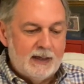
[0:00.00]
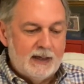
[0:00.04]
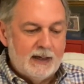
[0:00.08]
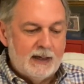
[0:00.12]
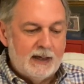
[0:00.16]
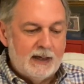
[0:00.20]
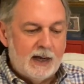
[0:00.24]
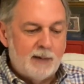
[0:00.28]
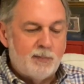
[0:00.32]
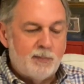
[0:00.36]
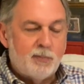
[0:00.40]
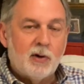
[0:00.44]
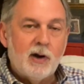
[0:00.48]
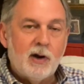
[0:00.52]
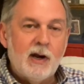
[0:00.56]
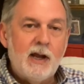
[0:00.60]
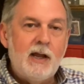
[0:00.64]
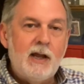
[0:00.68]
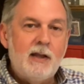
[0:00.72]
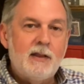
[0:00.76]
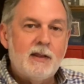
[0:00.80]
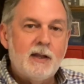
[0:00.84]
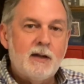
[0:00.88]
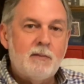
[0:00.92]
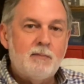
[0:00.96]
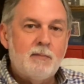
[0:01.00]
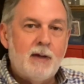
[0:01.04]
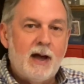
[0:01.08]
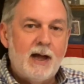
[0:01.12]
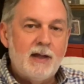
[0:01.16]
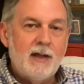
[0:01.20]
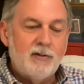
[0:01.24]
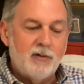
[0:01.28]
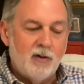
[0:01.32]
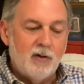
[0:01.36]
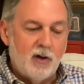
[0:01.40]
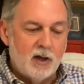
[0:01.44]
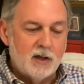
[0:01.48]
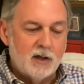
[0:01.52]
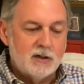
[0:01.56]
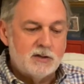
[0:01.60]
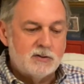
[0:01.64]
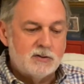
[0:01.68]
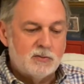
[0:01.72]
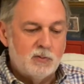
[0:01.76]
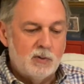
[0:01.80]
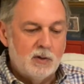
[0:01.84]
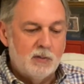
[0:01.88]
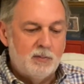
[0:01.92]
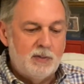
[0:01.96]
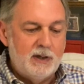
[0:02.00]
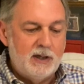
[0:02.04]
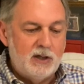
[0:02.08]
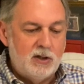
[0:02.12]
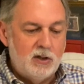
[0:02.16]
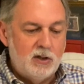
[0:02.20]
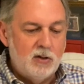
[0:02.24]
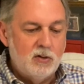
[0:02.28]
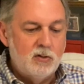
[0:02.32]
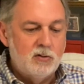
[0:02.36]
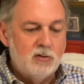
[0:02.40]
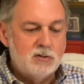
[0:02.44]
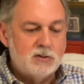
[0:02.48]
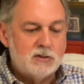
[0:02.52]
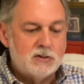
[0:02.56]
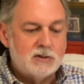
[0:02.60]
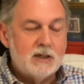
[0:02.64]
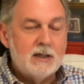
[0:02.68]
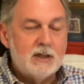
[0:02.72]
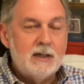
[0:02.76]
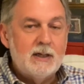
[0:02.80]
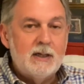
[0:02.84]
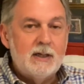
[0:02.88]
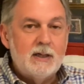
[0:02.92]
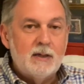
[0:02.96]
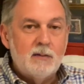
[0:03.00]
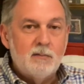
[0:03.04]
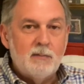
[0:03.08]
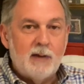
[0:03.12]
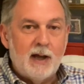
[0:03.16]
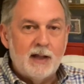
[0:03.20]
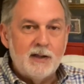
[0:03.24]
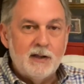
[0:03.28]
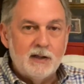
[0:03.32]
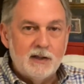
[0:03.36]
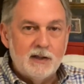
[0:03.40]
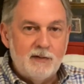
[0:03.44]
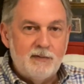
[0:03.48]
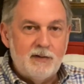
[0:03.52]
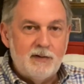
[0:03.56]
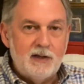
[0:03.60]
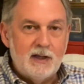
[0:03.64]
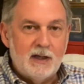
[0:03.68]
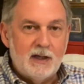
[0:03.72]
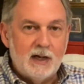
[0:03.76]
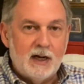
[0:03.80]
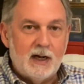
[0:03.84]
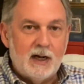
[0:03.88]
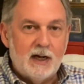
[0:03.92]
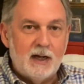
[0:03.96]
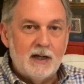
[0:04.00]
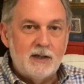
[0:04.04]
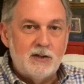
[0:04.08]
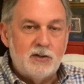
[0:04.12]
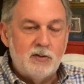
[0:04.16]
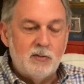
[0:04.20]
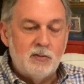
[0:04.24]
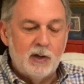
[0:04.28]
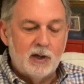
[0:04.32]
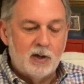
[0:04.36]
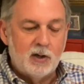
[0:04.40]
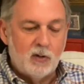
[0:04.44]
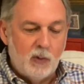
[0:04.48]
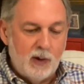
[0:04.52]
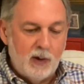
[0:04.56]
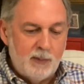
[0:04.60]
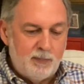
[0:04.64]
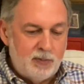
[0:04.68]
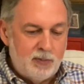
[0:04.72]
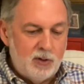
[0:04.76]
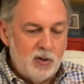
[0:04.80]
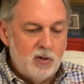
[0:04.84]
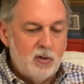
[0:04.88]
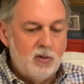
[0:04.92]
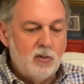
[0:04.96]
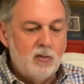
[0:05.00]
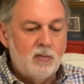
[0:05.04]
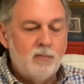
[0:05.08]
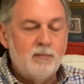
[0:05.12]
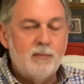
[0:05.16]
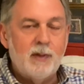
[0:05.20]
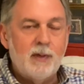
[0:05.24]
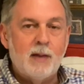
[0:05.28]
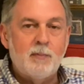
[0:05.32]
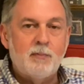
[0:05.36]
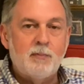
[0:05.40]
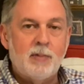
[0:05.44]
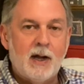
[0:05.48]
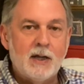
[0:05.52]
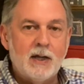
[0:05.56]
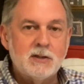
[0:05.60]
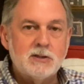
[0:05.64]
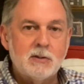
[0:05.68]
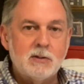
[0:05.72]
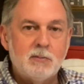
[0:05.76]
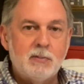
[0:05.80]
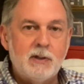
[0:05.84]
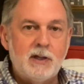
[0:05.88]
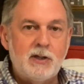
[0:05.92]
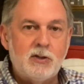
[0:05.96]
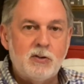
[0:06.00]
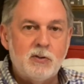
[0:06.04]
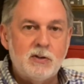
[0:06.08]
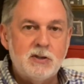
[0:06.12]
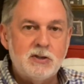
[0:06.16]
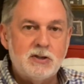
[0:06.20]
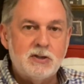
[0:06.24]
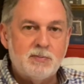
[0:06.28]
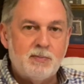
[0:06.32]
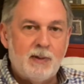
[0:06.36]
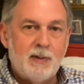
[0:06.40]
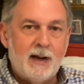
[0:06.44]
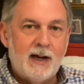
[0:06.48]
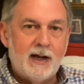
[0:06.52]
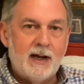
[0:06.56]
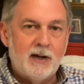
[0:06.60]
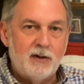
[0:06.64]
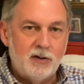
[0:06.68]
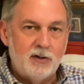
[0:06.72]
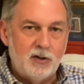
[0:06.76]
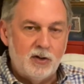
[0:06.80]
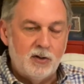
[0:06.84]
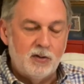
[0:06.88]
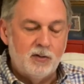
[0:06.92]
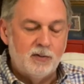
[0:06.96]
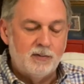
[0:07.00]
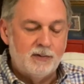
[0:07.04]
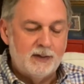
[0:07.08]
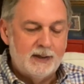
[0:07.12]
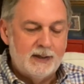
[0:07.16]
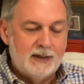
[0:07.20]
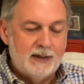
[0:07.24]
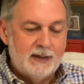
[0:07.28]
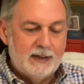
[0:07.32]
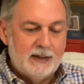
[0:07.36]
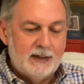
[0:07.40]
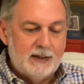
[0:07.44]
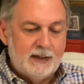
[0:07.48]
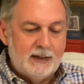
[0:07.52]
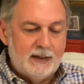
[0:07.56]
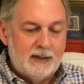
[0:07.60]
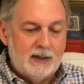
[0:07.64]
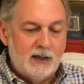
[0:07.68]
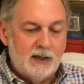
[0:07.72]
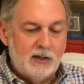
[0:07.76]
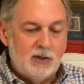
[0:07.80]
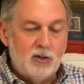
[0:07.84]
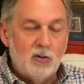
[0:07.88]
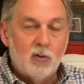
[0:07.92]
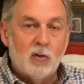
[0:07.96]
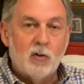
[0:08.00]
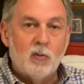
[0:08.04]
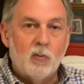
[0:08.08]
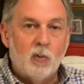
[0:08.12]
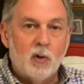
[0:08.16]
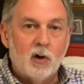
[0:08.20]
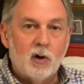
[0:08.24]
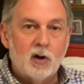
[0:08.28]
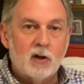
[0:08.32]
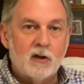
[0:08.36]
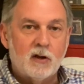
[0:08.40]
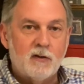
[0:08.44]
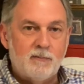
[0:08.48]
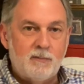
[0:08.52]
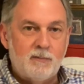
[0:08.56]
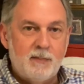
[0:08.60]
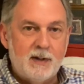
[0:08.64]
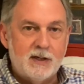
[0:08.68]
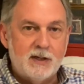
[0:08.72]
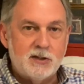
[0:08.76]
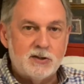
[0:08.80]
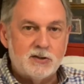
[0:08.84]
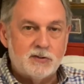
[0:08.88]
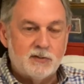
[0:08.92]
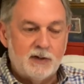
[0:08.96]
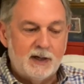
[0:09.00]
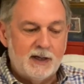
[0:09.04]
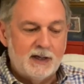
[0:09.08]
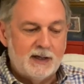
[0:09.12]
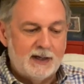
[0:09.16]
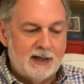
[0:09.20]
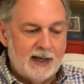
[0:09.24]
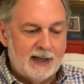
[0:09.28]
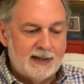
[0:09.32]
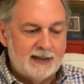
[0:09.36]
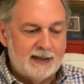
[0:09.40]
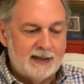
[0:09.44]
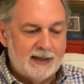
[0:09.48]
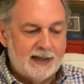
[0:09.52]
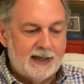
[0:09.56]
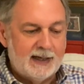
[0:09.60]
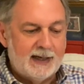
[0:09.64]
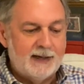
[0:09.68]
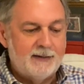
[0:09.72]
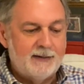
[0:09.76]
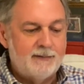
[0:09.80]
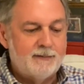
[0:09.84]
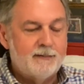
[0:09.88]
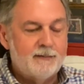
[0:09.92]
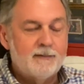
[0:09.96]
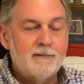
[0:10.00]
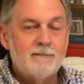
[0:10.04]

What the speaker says: And I pray that my thoughts will be used by the living God to equip you and possibly to inspire you in your work of ministry and daily life.